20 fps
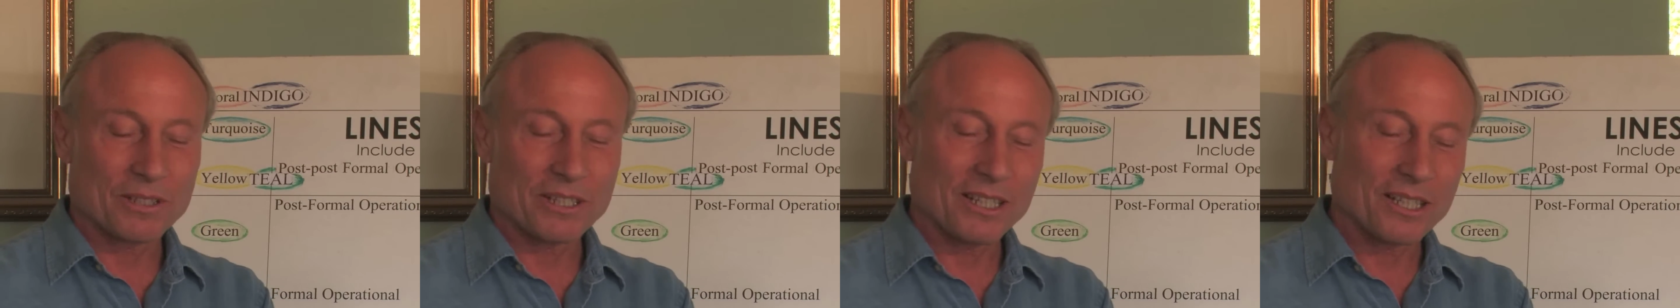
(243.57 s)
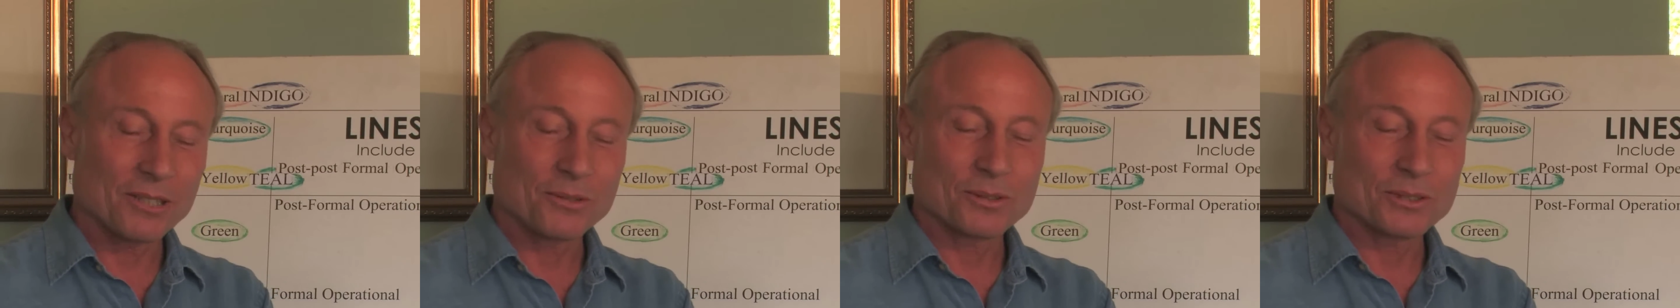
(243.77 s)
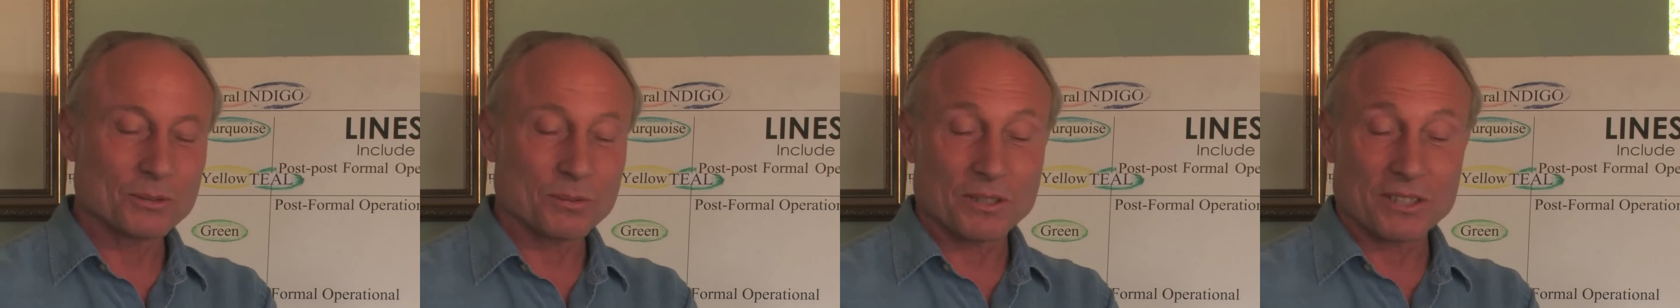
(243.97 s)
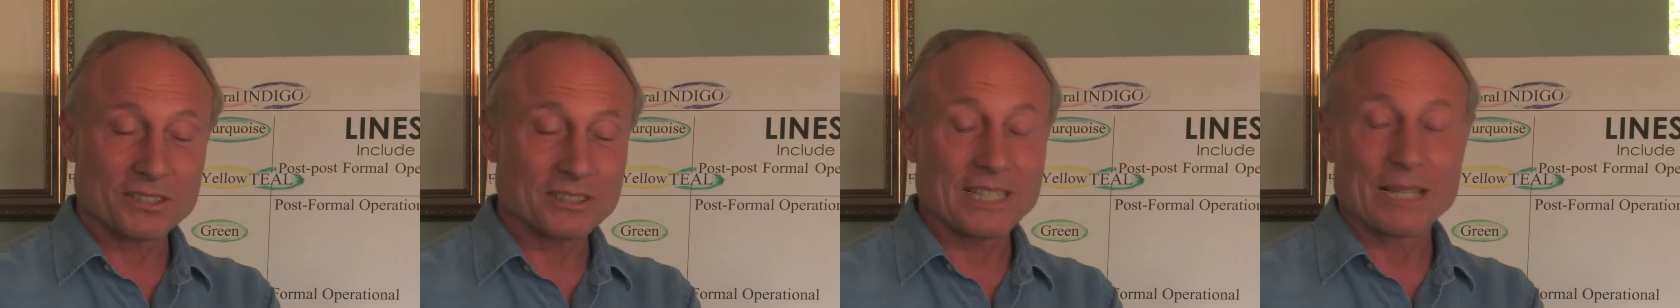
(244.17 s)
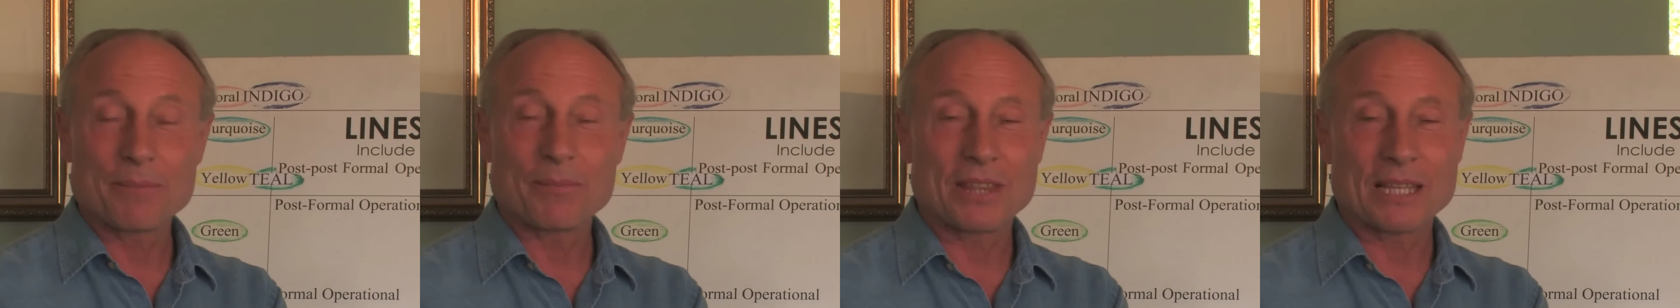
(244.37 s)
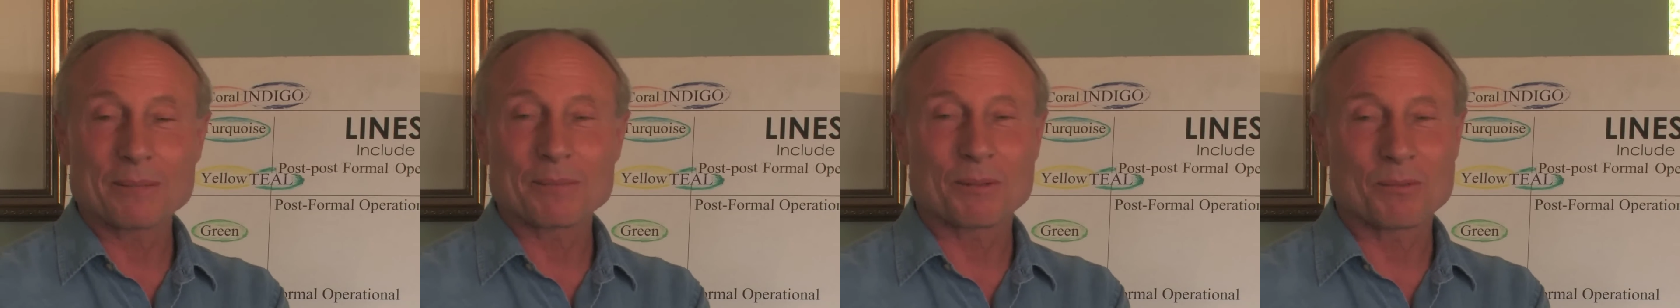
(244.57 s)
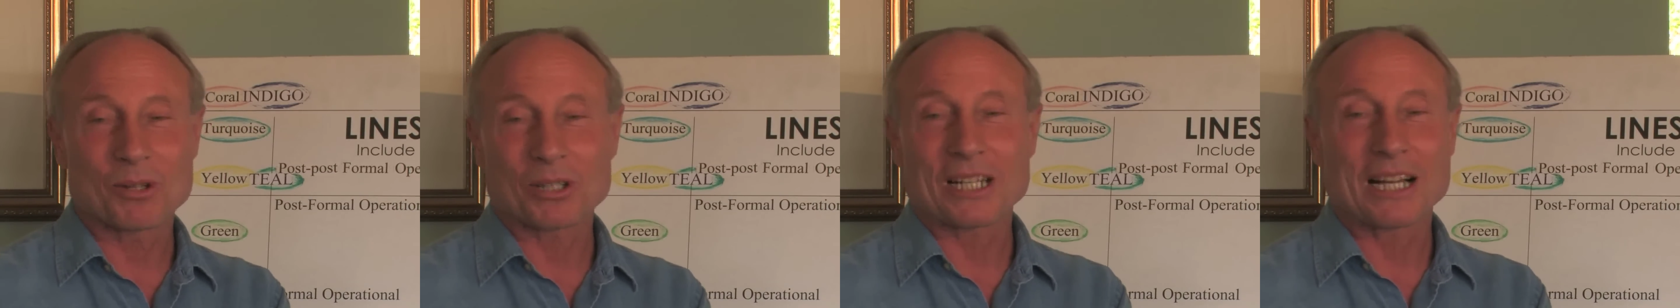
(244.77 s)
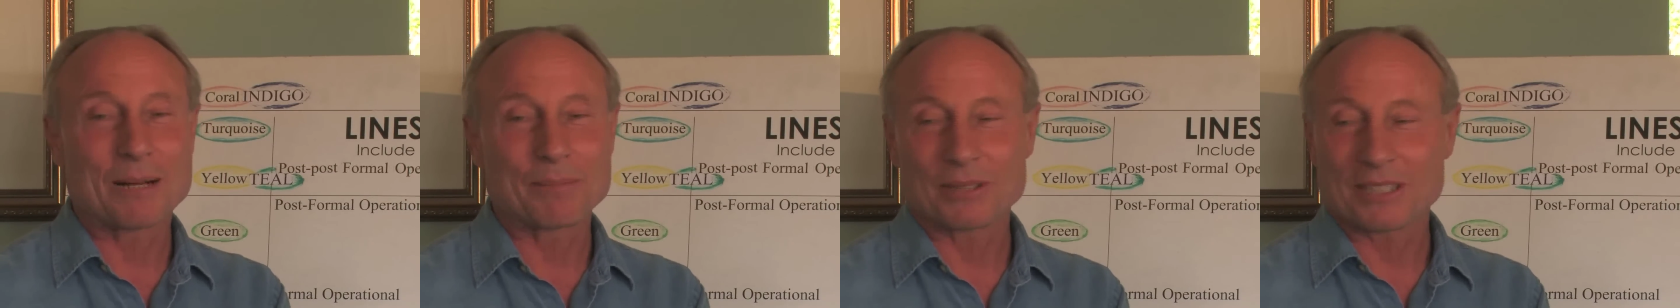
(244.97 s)
the other ones were the same thing, but
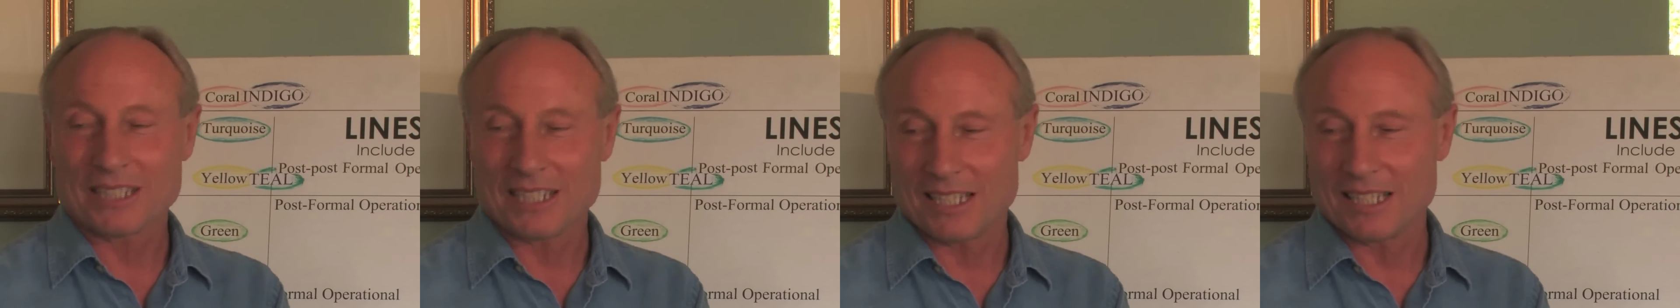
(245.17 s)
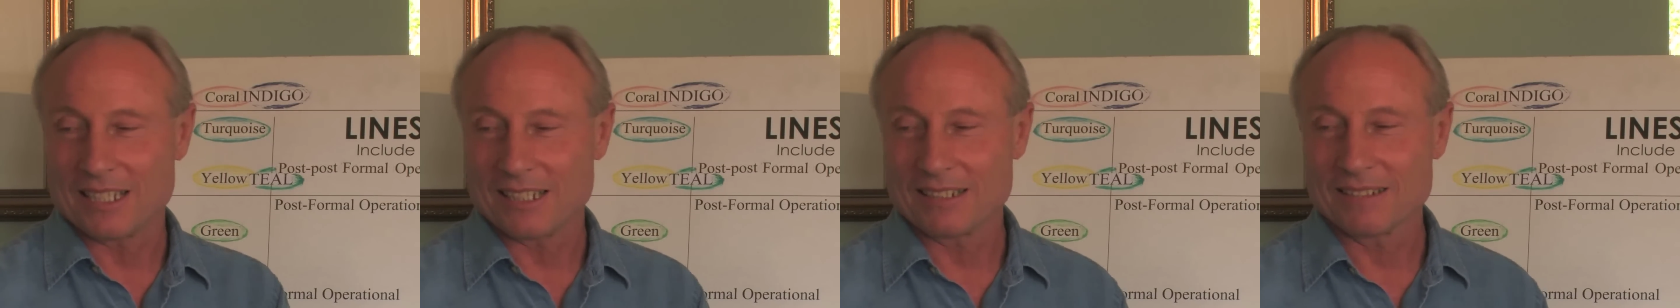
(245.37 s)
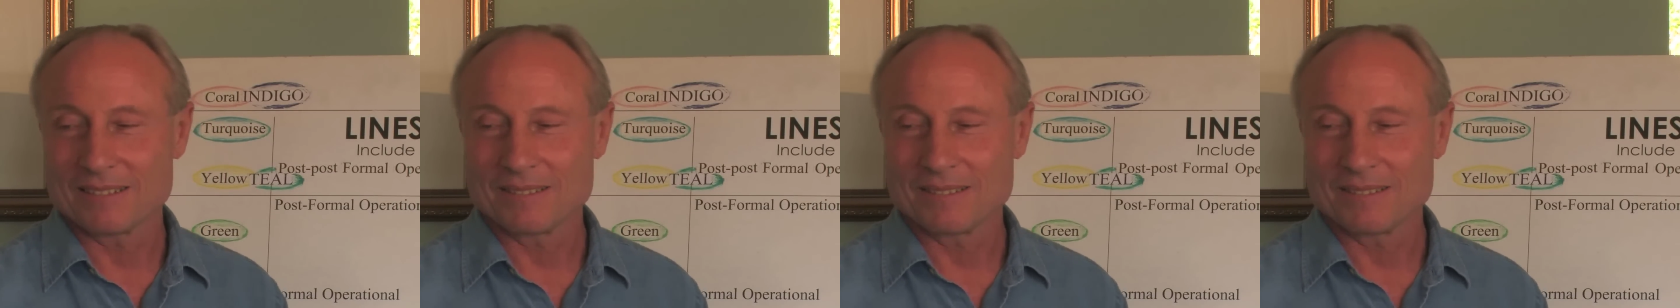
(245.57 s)
more complicated